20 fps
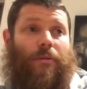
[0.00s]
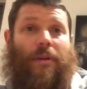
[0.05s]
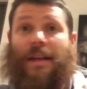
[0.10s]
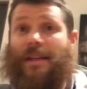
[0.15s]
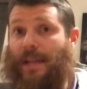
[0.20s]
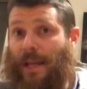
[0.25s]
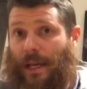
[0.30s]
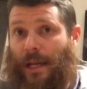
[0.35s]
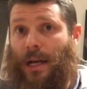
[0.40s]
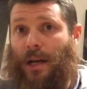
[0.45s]

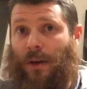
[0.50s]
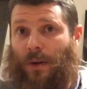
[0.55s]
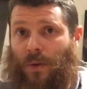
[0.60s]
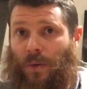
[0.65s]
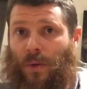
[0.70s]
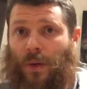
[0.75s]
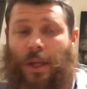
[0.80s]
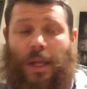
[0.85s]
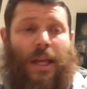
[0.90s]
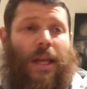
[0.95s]
redneck
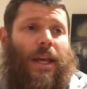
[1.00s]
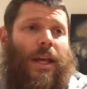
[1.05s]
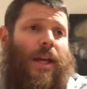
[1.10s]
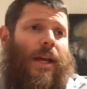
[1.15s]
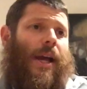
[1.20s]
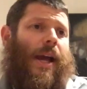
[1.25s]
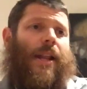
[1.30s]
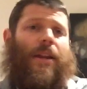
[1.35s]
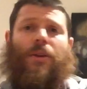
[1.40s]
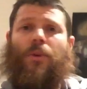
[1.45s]
uncle
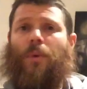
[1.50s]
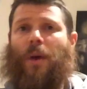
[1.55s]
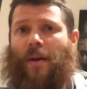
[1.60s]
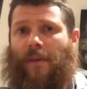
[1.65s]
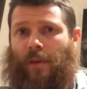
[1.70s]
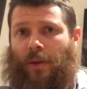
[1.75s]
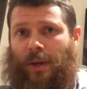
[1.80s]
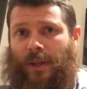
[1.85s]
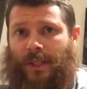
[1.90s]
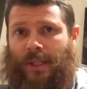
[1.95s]
and
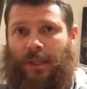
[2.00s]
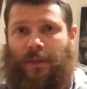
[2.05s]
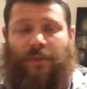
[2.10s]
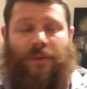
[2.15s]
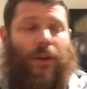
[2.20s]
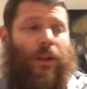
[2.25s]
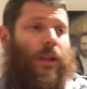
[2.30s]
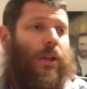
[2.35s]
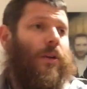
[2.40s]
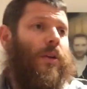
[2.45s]
whoever else you
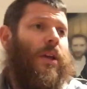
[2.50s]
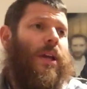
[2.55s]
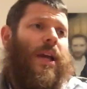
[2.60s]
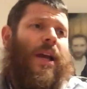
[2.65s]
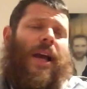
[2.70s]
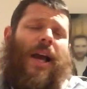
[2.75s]
follow.